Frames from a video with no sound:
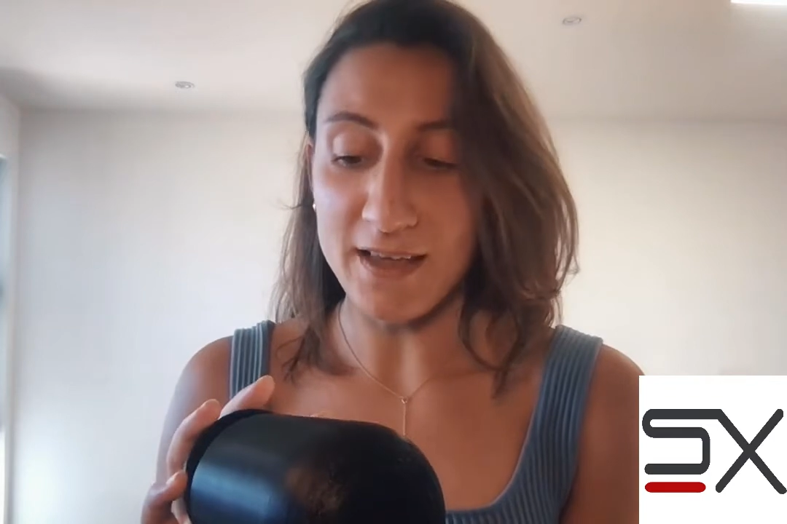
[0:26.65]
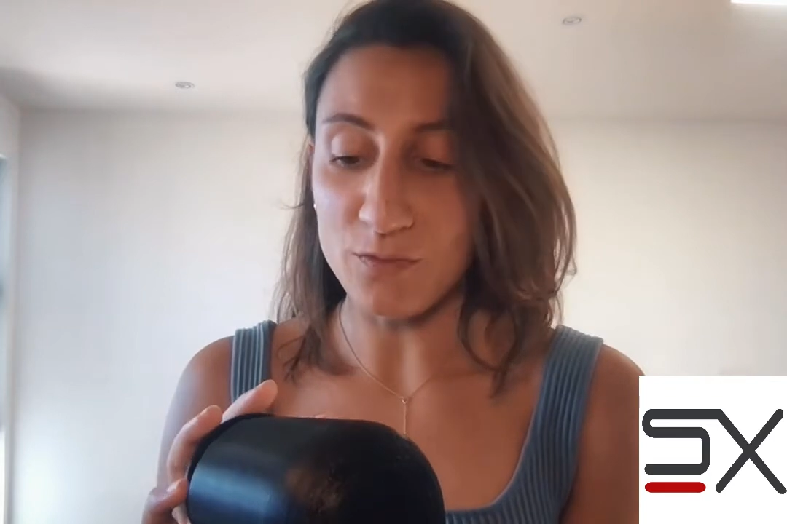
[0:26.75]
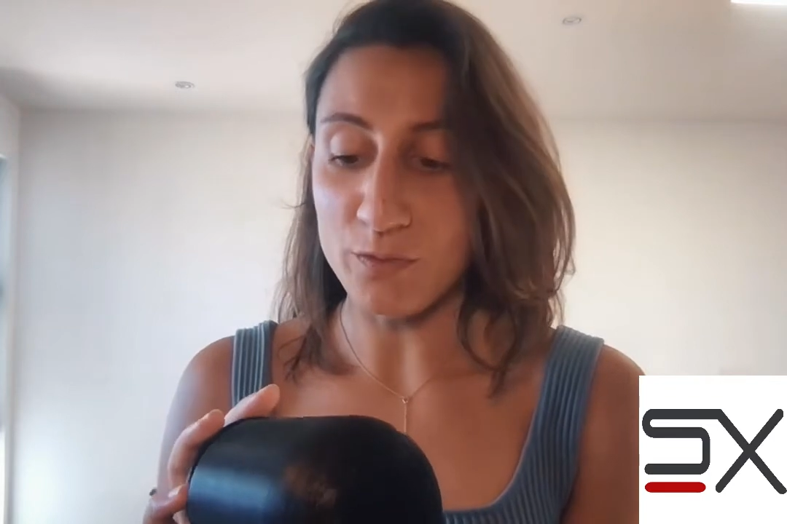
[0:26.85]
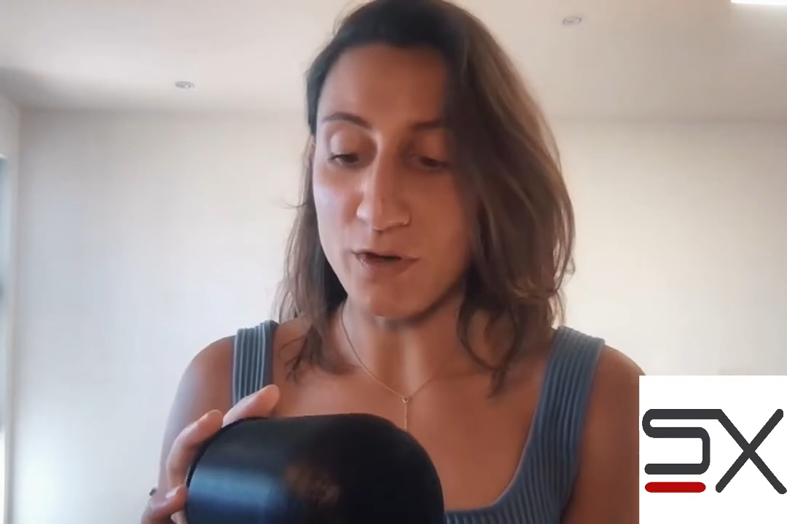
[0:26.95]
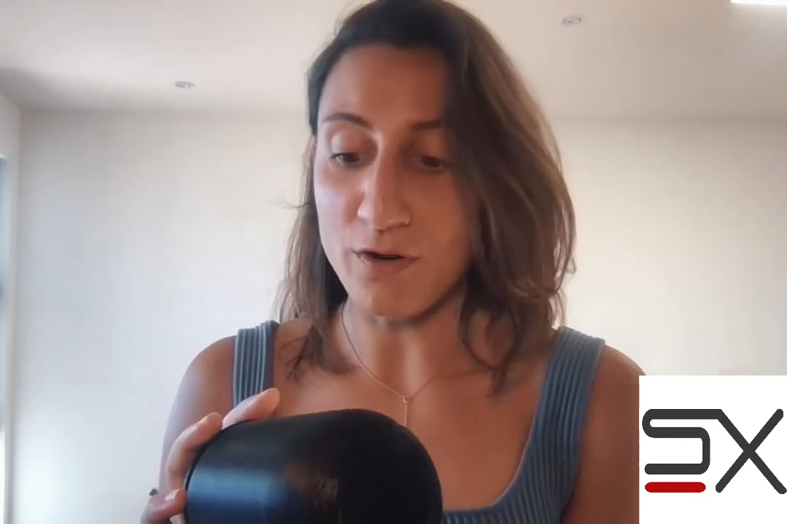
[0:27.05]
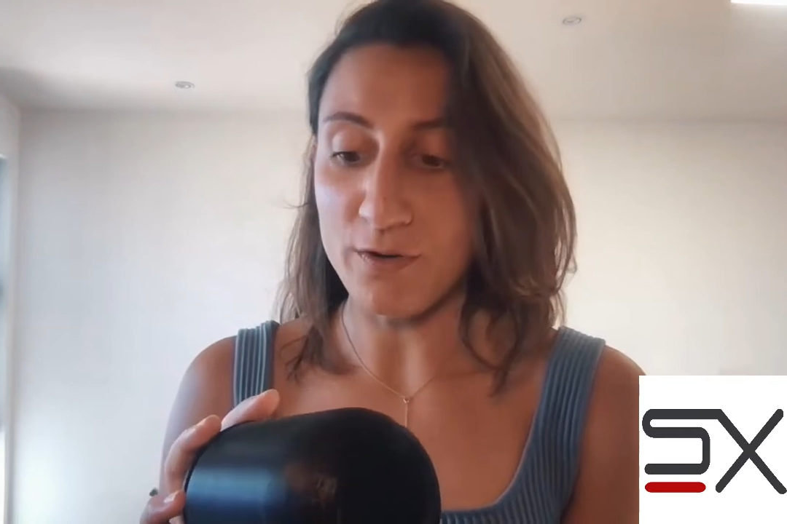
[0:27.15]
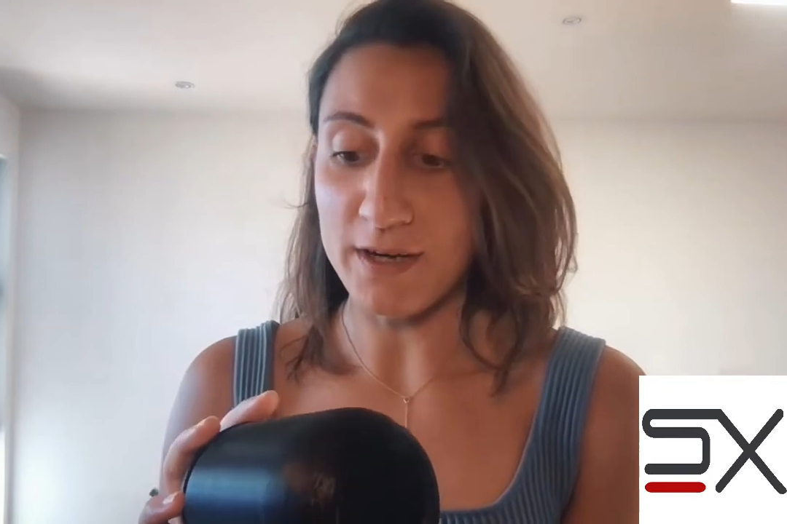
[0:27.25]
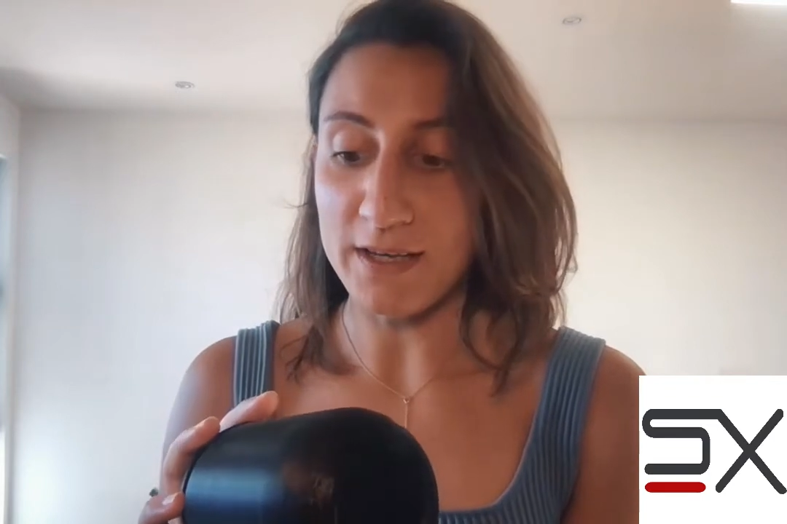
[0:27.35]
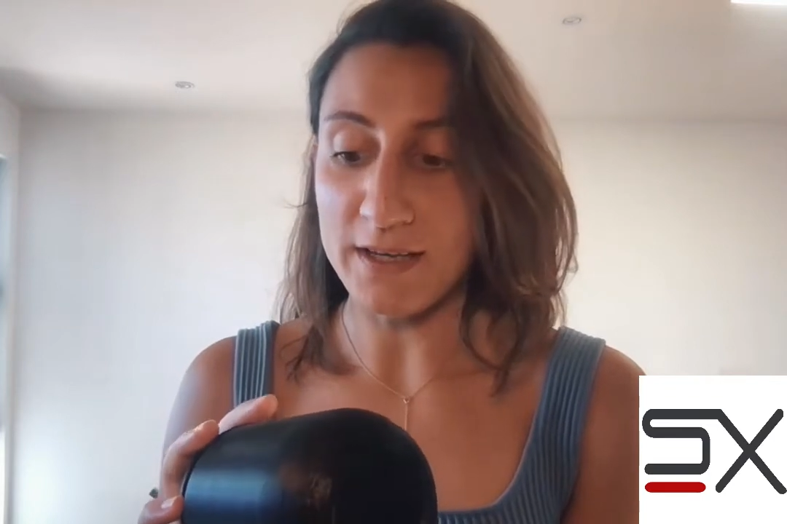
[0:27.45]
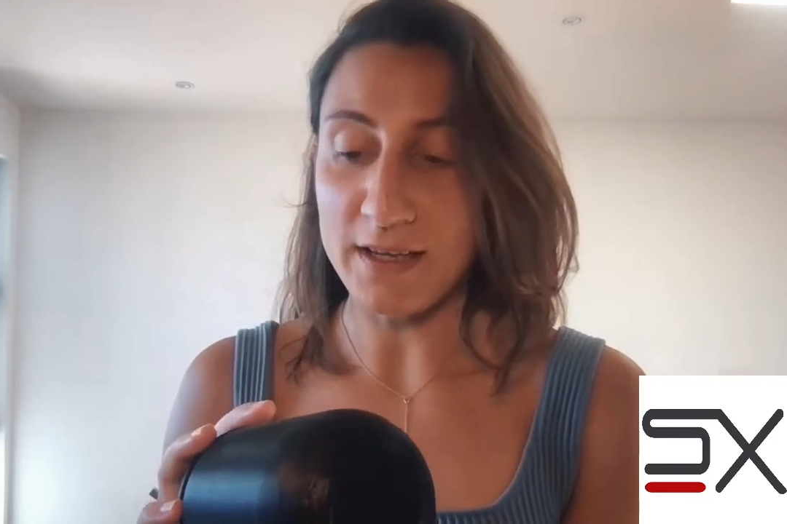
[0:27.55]
and we
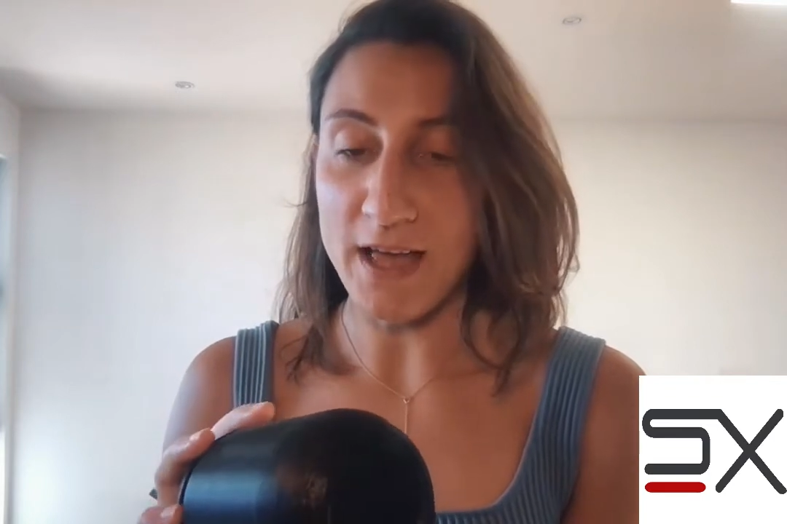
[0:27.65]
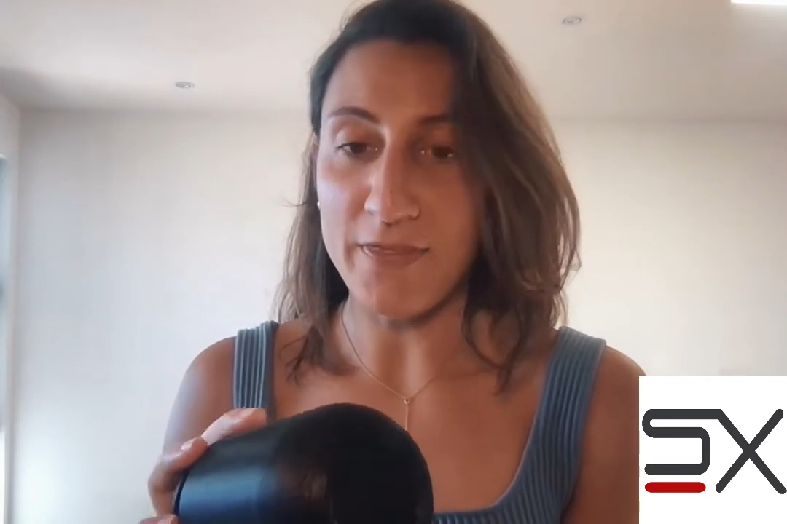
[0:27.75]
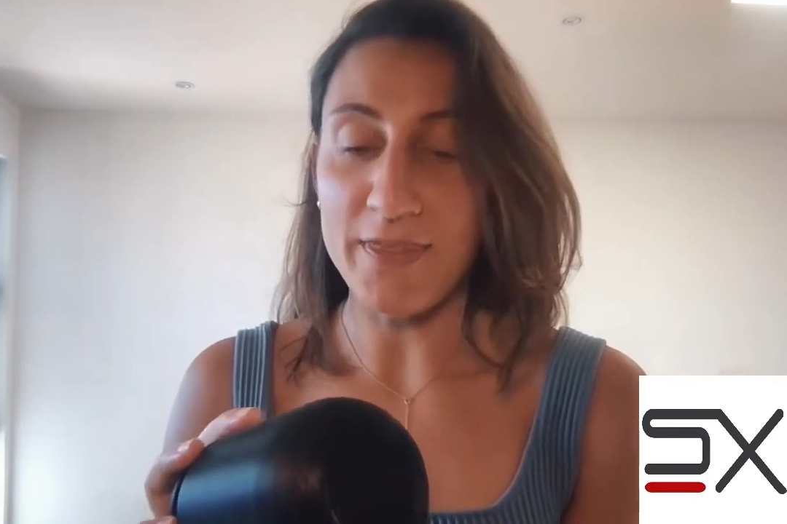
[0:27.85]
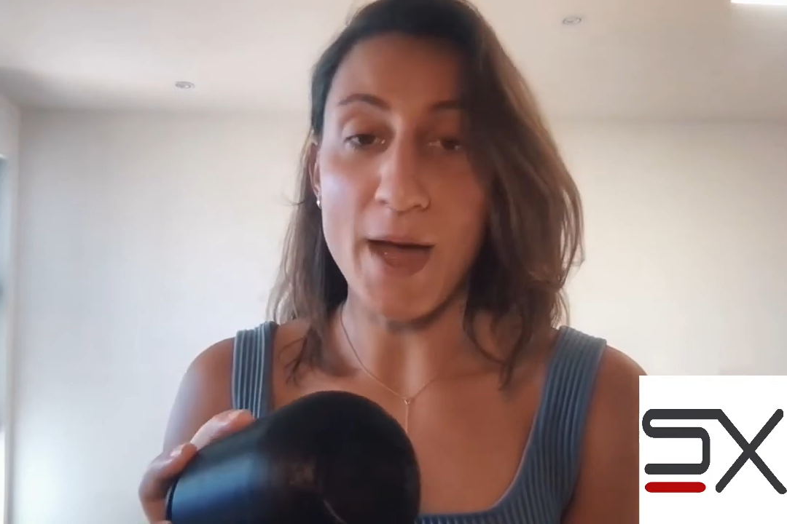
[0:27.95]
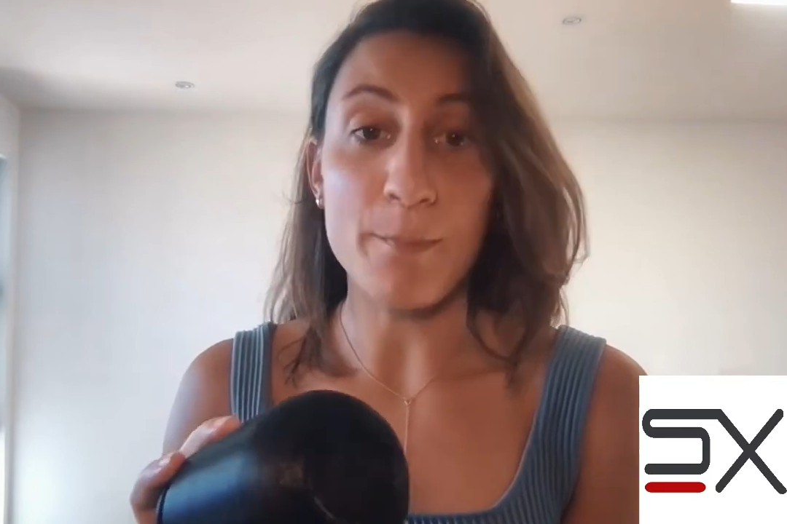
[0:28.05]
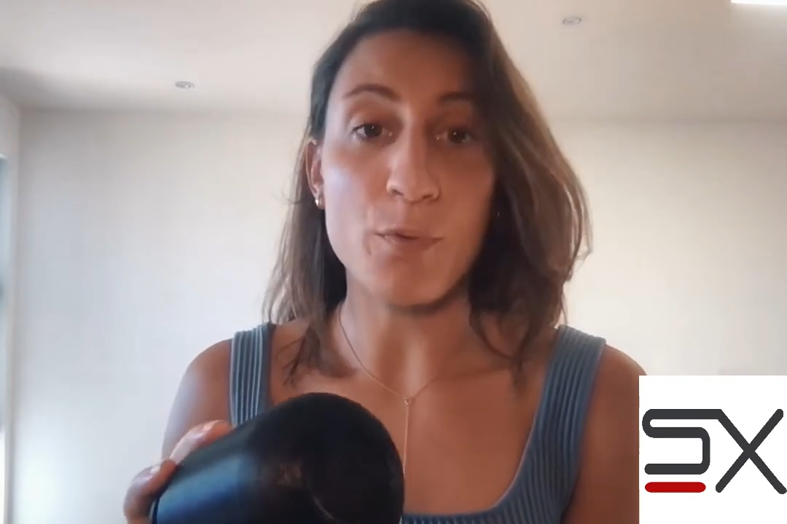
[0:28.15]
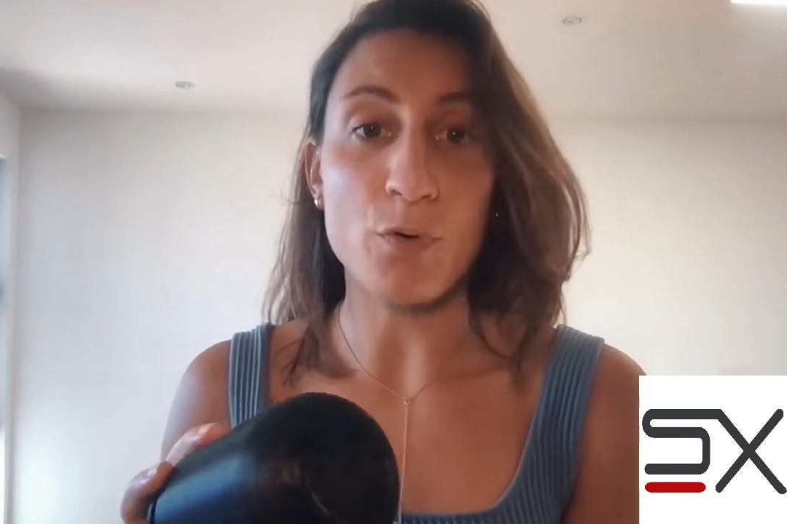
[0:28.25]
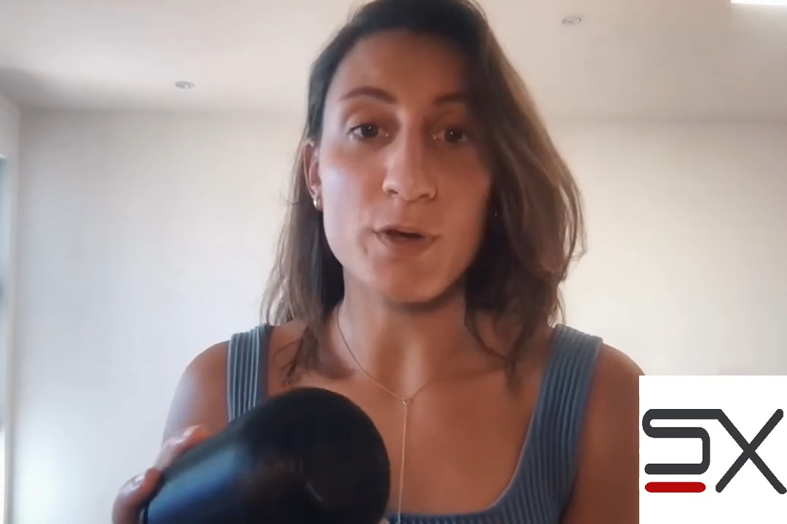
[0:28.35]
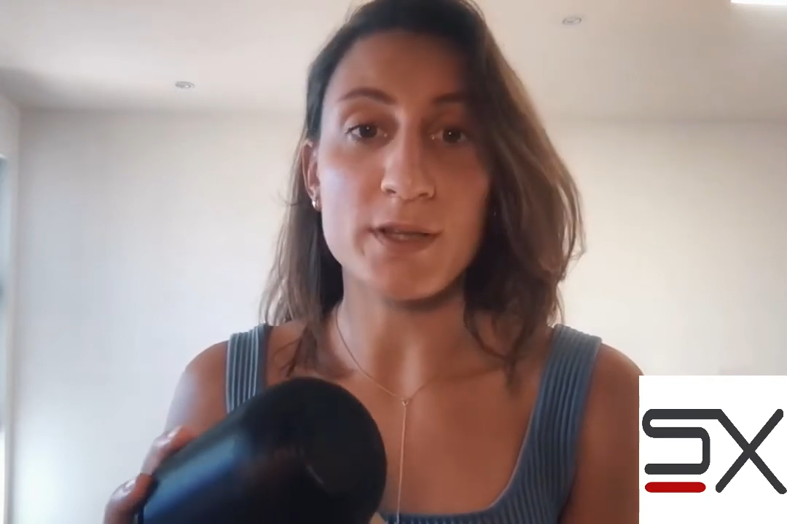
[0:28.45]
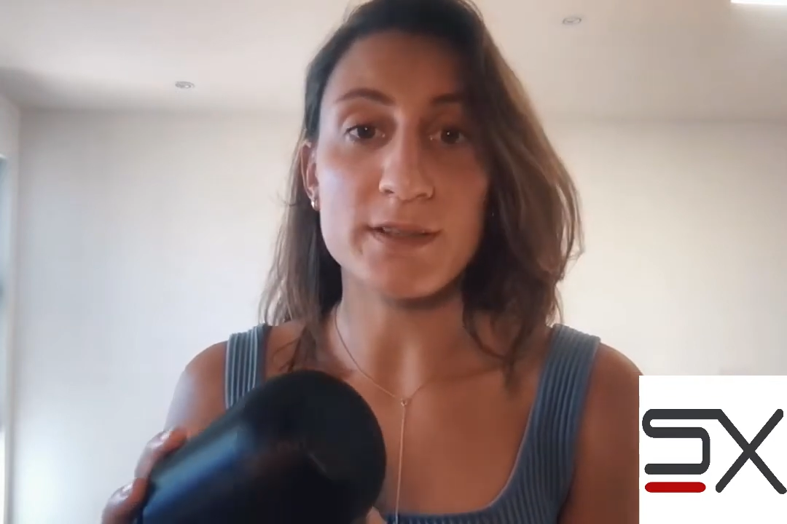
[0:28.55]
already at that
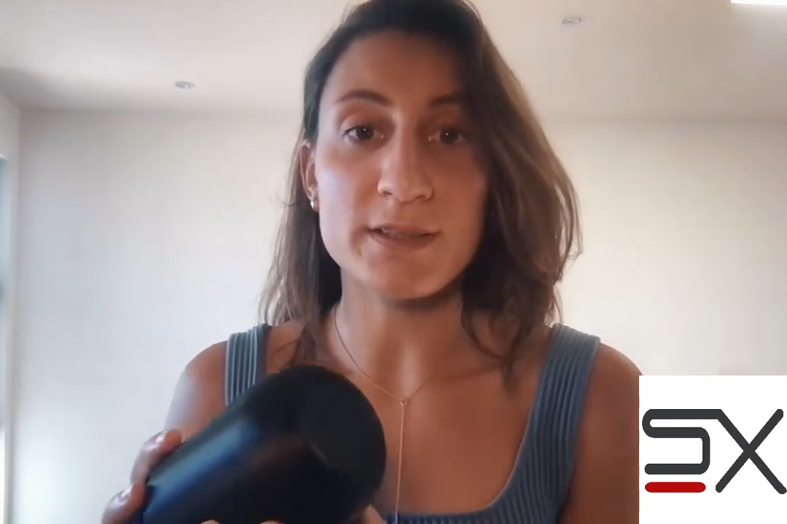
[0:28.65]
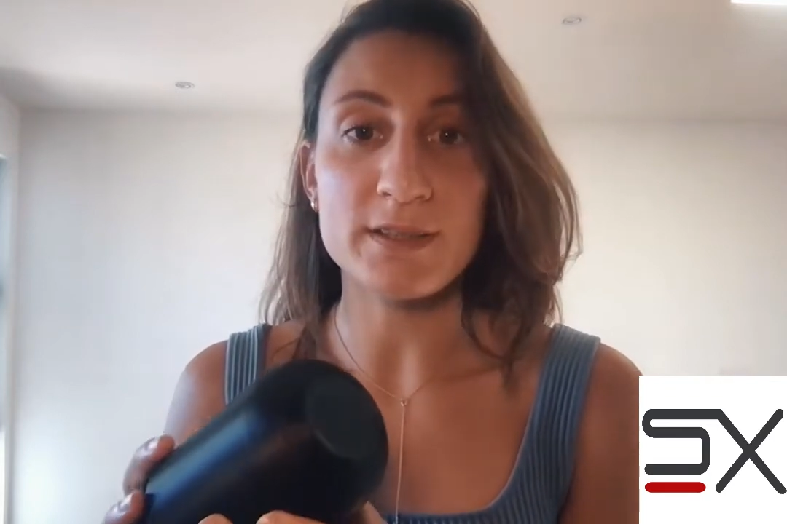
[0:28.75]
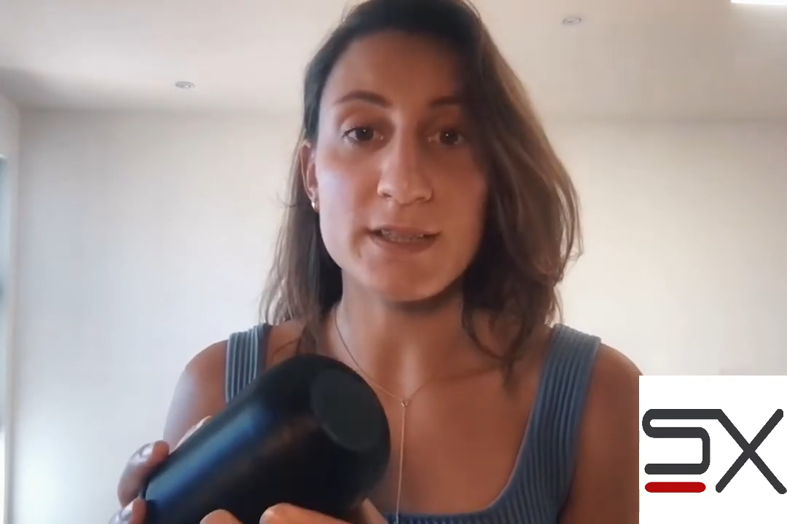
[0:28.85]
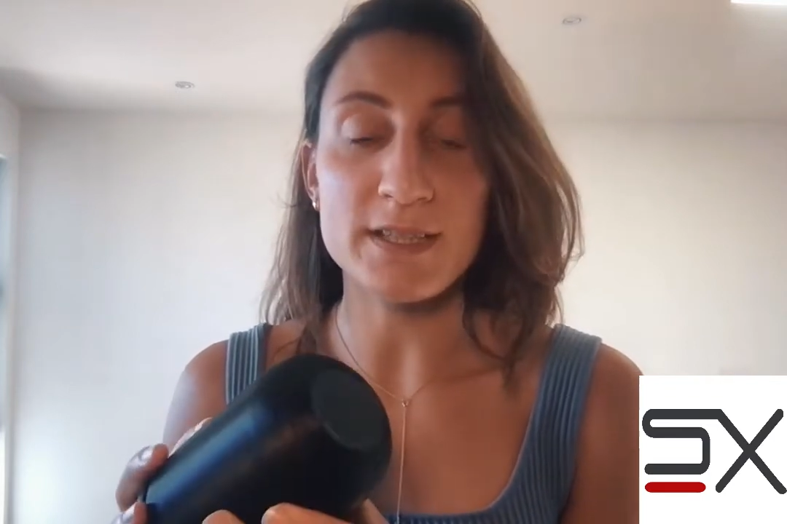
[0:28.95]
point